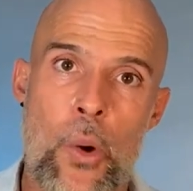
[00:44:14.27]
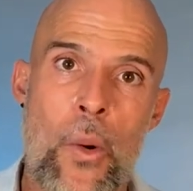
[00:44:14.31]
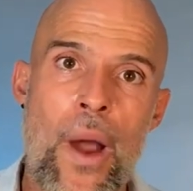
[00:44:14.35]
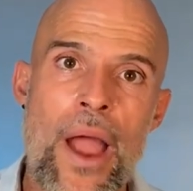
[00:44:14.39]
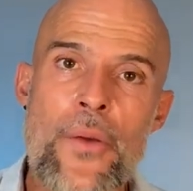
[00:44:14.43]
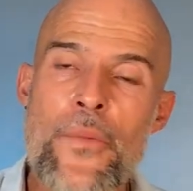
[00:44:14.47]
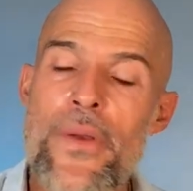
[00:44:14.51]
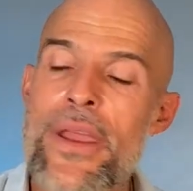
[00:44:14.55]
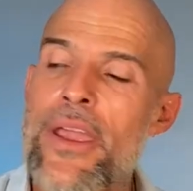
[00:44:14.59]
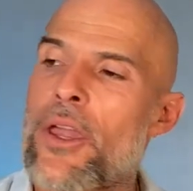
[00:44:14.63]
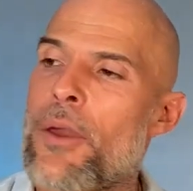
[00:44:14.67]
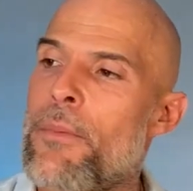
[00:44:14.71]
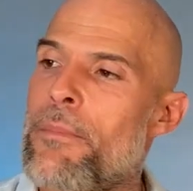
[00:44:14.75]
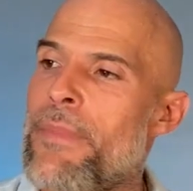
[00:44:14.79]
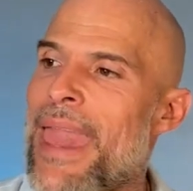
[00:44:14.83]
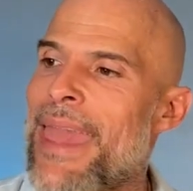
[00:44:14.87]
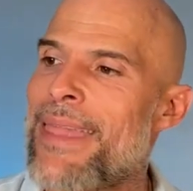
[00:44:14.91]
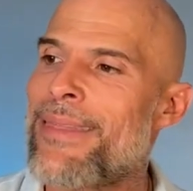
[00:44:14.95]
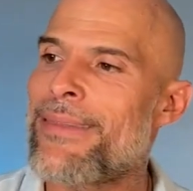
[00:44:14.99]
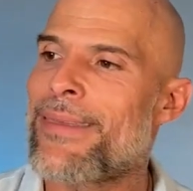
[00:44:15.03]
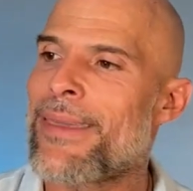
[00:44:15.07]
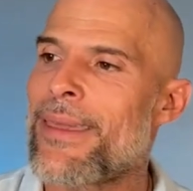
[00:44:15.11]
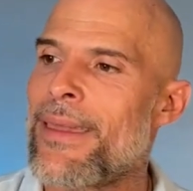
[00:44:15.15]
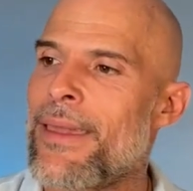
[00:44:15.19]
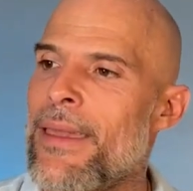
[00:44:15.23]
So I
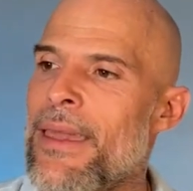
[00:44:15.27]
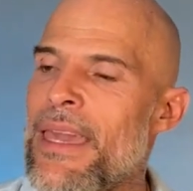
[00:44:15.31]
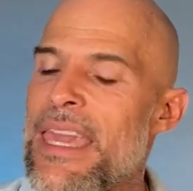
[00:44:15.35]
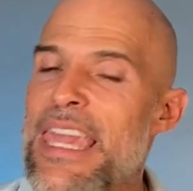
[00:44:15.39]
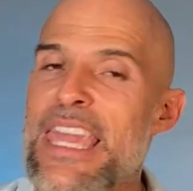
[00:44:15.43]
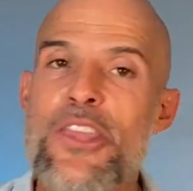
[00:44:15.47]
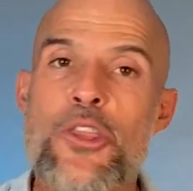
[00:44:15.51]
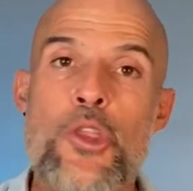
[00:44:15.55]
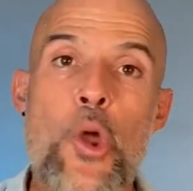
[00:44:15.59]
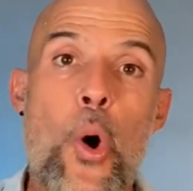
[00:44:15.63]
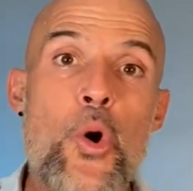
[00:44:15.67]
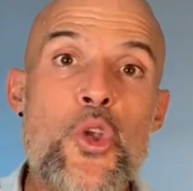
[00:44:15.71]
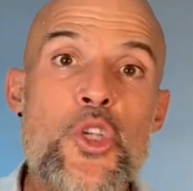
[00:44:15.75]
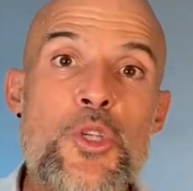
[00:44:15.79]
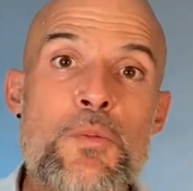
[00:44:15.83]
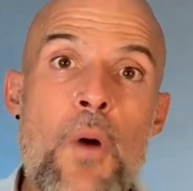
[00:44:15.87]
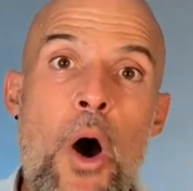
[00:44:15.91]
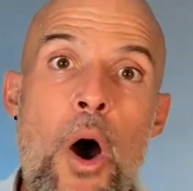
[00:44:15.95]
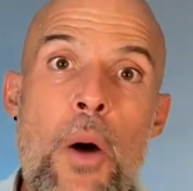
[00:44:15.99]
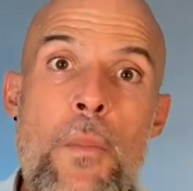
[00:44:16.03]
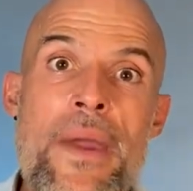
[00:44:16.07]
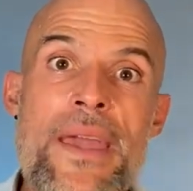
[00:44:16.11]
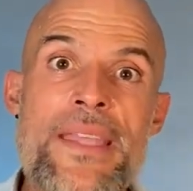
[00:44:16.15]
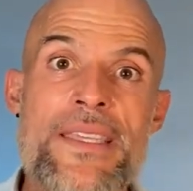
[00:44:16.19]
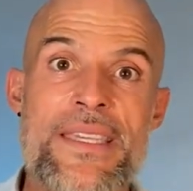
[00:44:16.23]
recommend, in
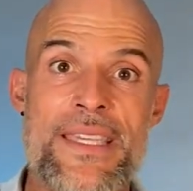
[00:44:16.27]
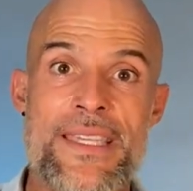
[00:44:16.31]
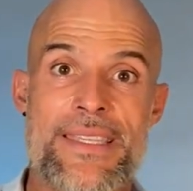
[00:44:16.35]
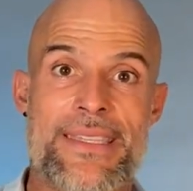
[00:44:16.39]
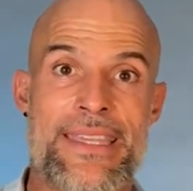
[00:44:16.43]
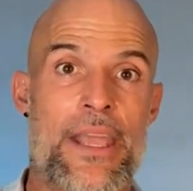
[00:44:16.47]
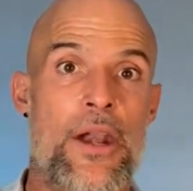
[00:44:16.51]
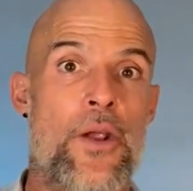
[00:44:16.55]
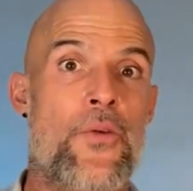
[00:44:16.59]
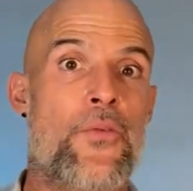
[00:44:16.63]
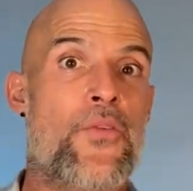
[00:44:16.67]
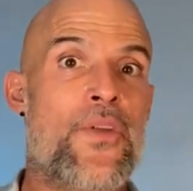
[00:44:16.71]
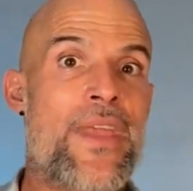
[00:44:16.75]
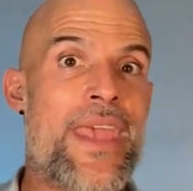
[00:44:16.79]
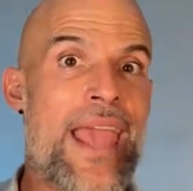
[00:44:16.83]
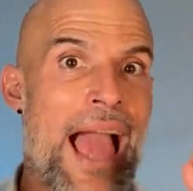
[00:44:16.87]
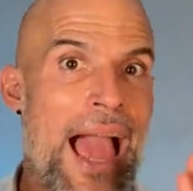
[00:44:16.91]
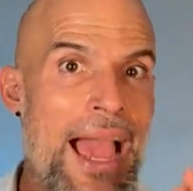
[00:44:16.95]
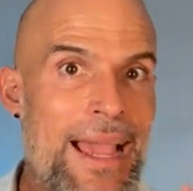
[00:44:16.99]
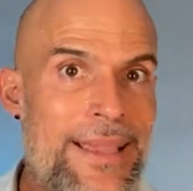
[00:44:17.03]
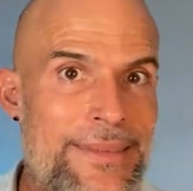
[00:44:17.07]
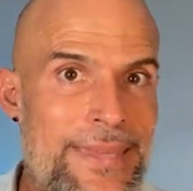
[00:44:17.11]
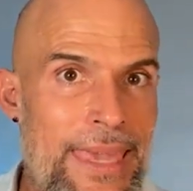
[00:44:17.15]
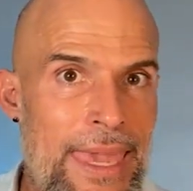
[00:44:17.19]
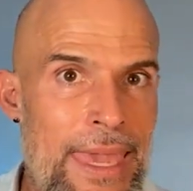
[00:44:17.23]
those moments, instead of
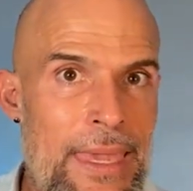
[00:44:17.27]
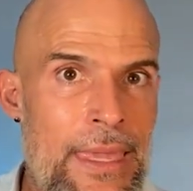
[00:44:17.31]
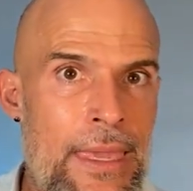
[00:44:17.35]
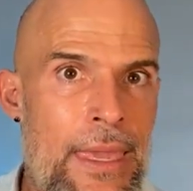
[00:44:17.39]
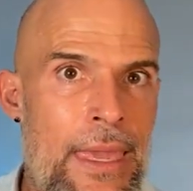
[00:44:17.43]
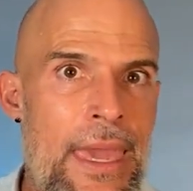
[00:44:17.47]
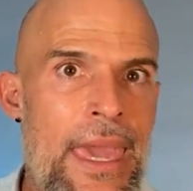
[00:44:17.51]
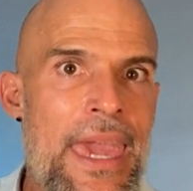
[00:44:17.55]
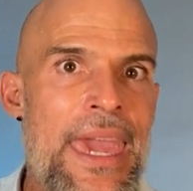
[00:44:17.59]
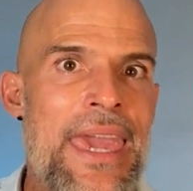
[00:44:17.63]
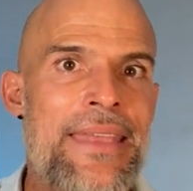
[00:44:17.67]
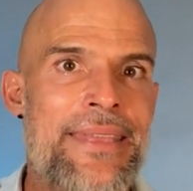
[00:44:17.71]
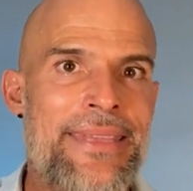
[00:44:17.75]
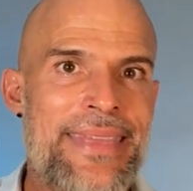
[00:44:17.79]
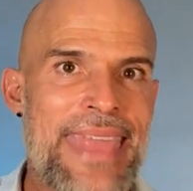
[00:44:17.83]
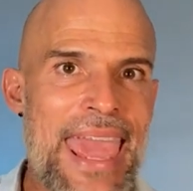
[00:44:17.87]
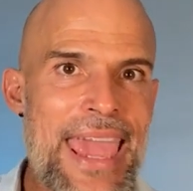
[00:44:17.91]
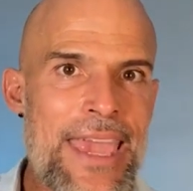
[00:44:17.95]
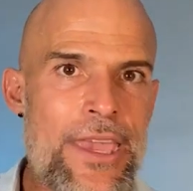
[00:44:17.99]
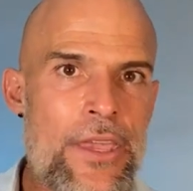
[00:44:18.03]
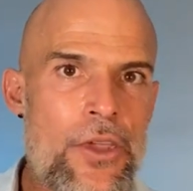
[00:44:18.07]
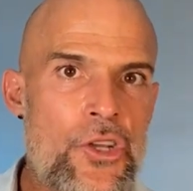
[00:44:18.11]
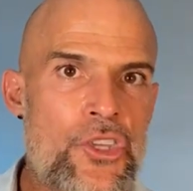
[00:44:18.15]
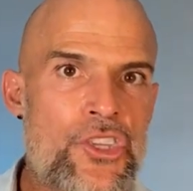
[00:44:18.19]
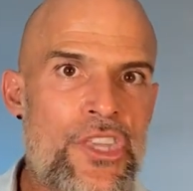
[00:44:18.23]
reacting,
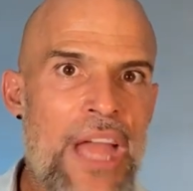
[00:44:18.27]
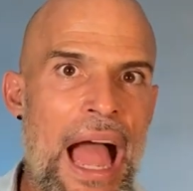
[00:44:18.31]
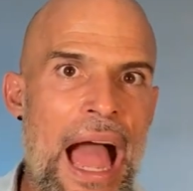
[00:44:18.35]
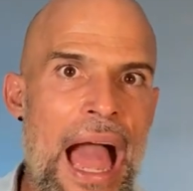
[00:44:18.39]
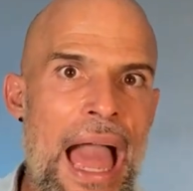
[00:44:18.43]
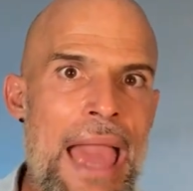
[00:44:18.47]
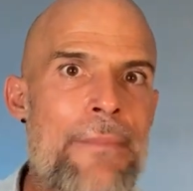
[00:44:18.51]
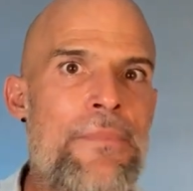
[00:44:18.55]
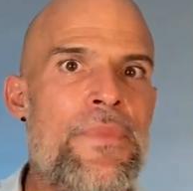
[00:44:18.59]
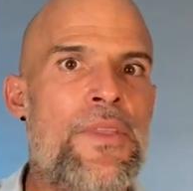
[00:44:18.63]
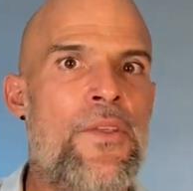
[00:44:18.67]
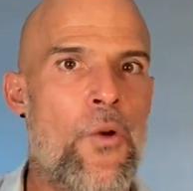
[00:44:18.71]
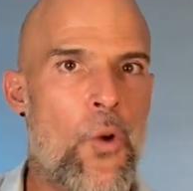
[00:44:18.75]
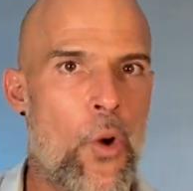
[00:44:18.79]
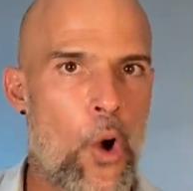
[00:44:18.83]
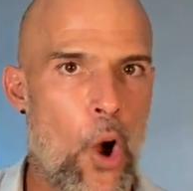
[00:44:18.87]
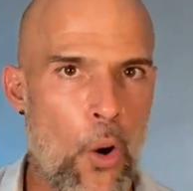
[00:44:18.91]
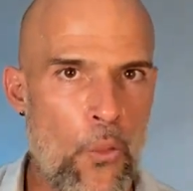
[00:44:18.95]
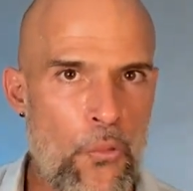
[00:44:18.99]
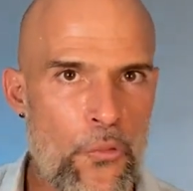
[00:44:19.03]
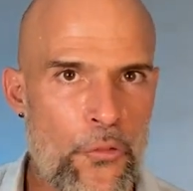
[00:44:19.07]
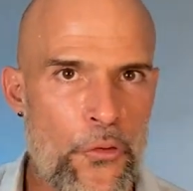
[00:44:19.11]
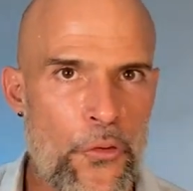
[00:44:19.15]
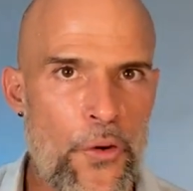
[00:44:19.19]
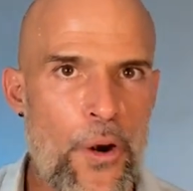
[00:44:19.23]
take your time,
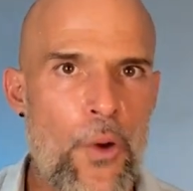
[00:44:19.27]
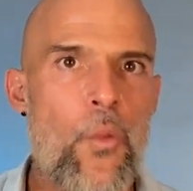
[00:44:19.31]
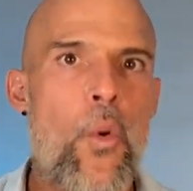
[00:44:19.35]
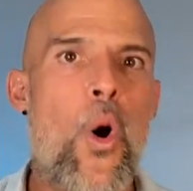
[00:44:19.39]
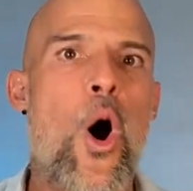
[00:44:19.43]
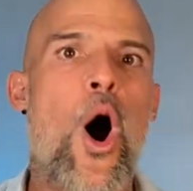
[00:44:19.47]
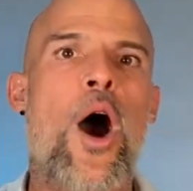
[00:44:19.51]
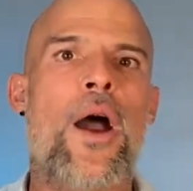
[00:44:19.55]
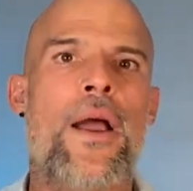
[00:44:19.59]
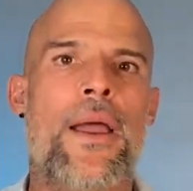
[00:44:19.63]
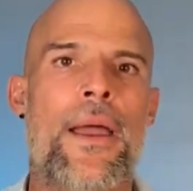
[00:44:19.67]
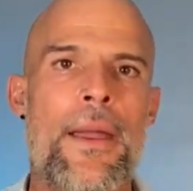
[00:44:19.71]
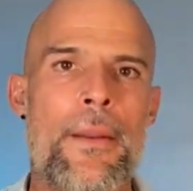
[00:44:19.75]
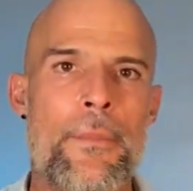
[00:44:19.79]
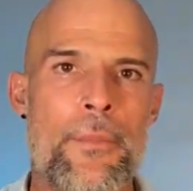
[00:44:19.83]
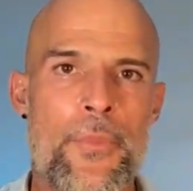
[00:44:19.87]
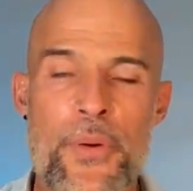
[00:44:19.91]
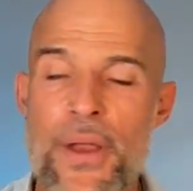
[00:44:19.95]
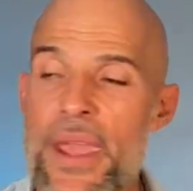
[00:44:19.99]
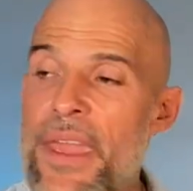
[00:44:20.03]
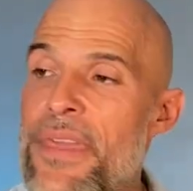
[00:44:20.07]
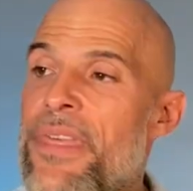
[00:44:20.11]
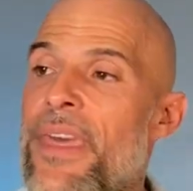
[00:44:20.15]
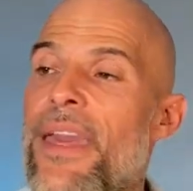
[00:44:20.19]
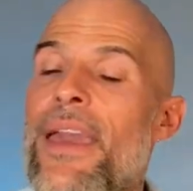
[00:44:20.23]
go for a
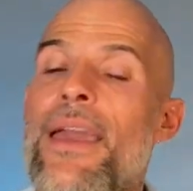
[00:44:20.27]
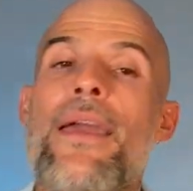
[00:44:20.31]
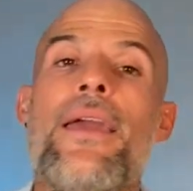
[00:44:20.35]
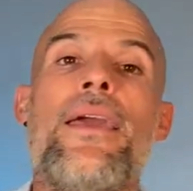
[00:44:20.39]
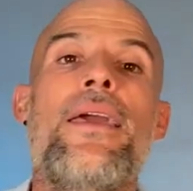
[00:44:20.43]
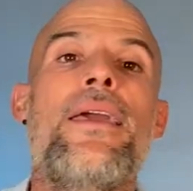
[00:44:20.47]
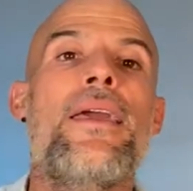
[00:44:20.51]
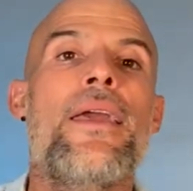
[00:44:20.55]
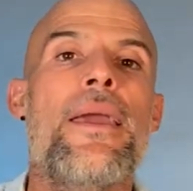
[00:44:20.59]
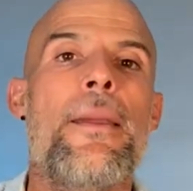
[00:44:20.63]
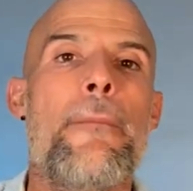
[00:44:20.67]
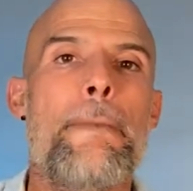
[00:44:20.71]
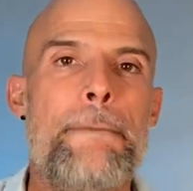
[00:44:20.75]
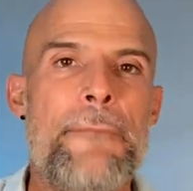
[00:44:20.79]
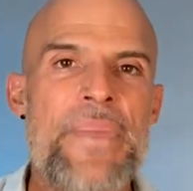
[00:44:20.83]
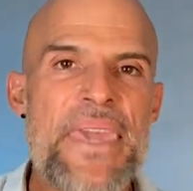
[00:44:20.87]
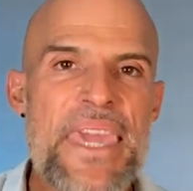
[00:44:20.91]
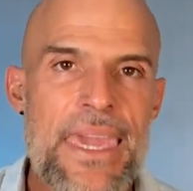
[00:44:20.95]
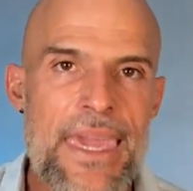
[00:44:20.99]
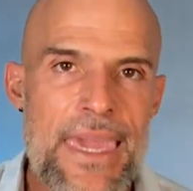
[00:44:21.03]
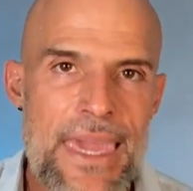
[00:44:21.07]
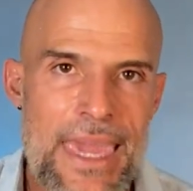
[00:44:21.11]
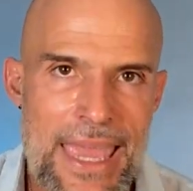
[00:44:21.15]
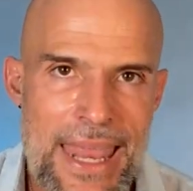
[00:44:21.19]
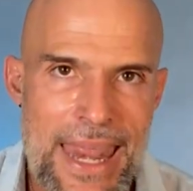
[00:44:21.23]
walk, breathe,
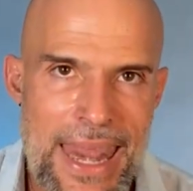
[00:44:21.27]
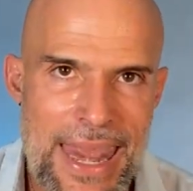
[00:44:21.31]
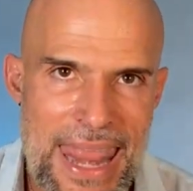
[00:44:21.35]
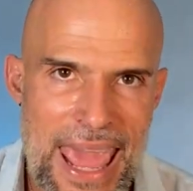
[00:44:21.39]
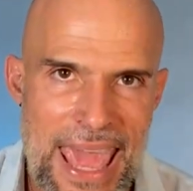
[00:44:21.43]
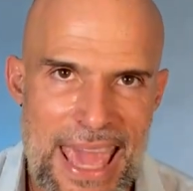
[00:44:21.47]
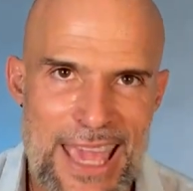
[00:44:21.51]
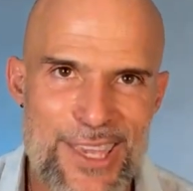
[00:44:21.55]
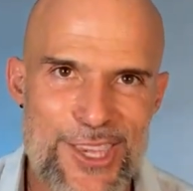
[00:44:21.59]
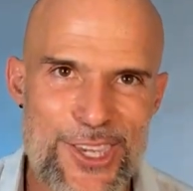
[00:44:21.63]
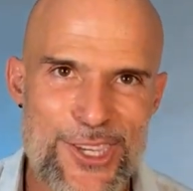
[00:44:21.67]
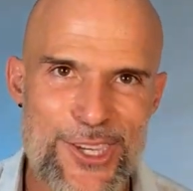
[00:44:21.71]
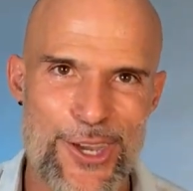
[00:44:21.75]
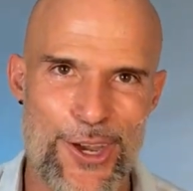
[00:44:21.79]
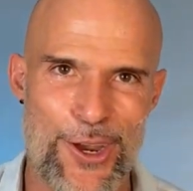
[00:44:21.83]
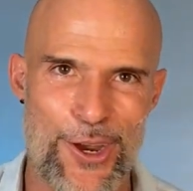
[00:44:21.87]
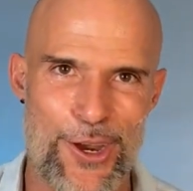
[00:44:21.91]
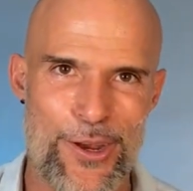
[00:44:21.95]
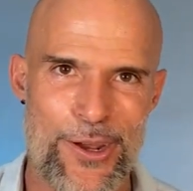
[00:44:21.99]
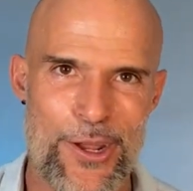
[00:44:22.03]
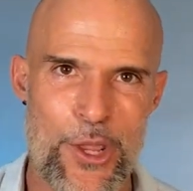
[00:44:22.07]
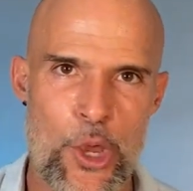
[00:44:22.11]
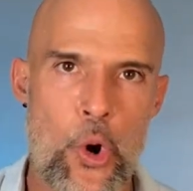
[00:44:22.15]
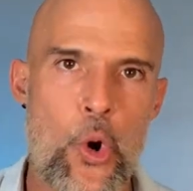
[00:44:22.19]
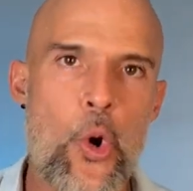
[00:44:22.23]
be in
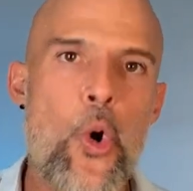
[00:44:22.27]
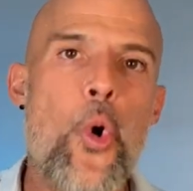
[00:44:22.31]
nature.